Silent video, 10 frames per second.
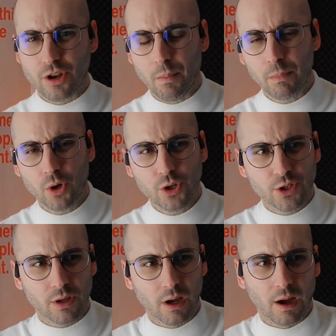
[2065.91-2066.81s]

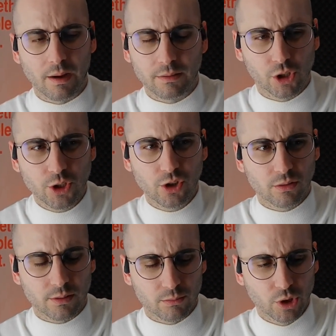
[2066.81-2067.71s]
numbers, just,
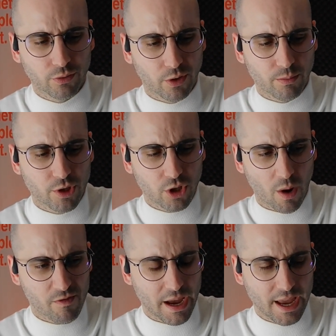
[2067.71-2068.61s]
from the
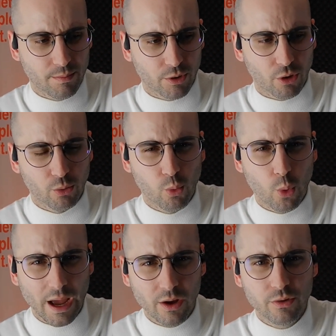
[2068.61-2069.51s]
top of my head, but
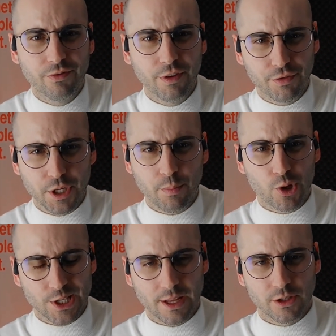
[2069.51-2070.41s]
around
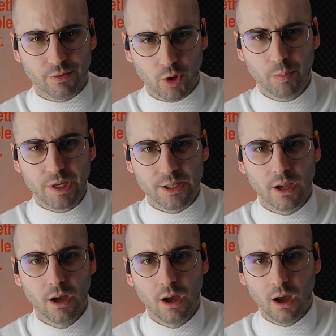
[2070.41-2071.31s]
50% of companies
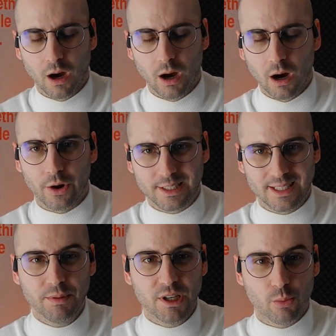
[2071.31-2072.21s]
are
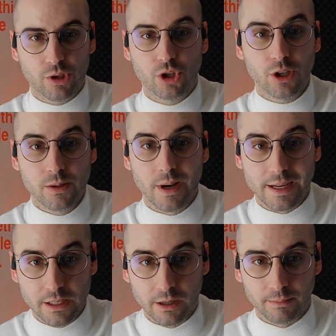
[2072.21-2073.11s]
accepted with just an
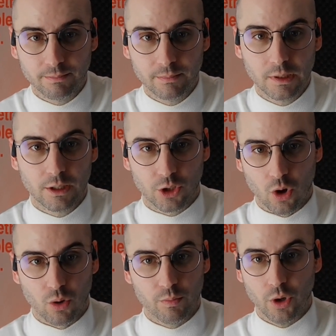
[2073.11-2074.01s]
idea.
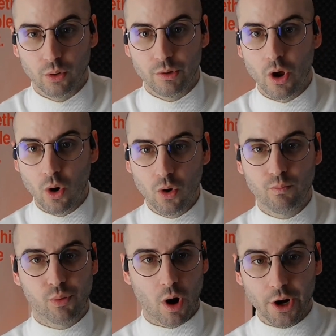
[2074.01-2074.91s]
So, no
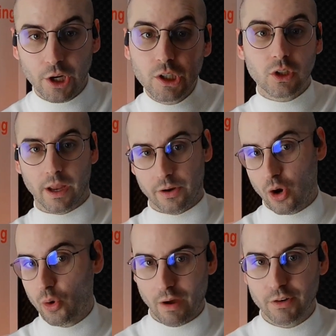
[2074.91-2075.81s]
product and
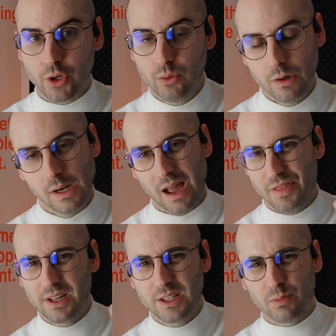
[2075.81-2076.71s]
no revenue. I
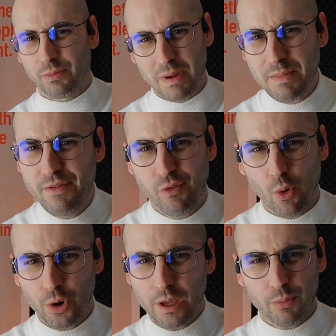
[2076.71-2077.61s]
think it's maybe
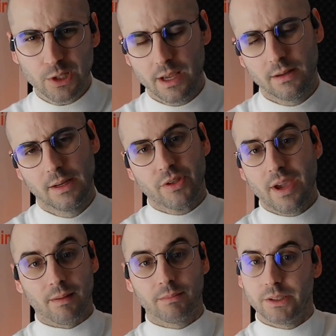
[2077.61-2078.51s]
40%, but
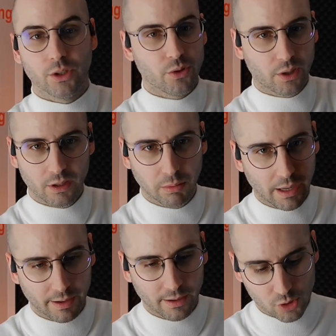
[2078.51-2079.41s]
yeah, you can
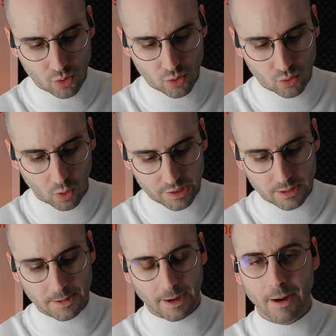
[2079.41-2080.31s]
apply to
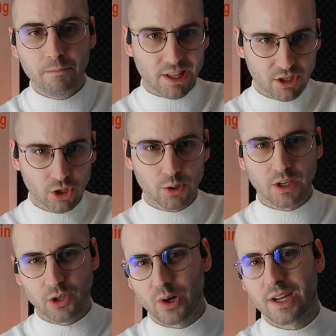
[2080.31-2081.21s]
YC. That's
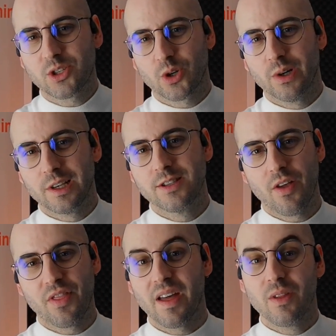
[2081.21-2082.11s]
interesting. Your answer is
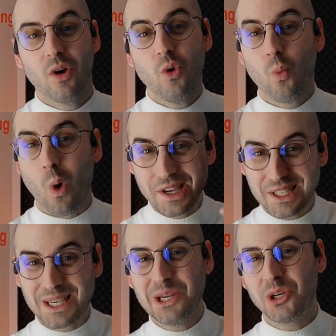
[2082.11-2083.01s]
not that
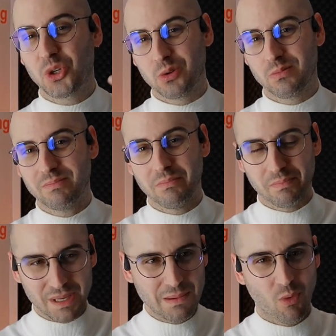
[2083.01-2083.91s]
YC should
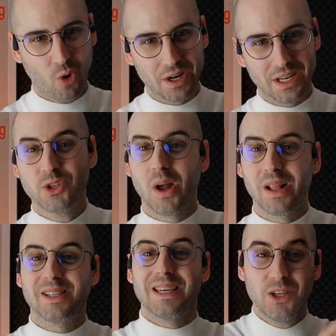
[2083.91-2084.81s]
be more in Israel,
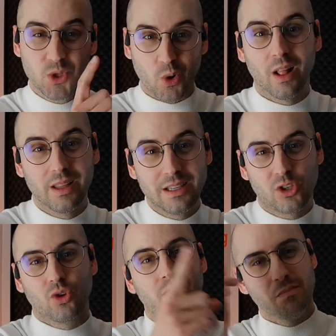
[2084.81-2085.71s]
is
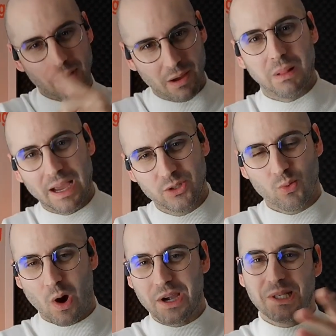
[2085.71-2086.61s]
Israelis should apply
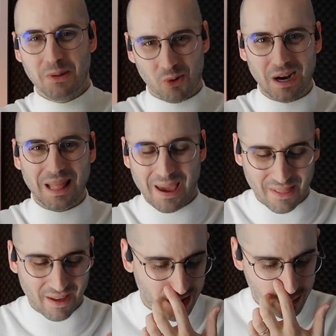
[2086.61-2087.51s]
to YC more. I like
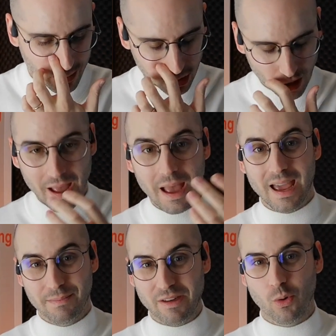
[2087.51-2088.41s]
that very much.
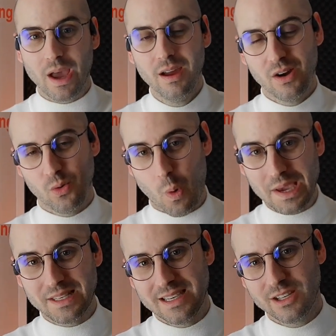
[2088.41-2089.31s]
And by the way,
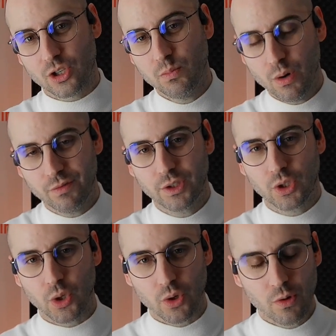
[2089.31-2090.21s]
YC just moved
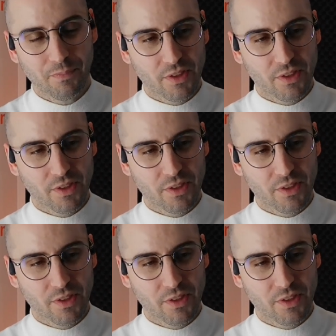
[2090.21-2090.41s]
to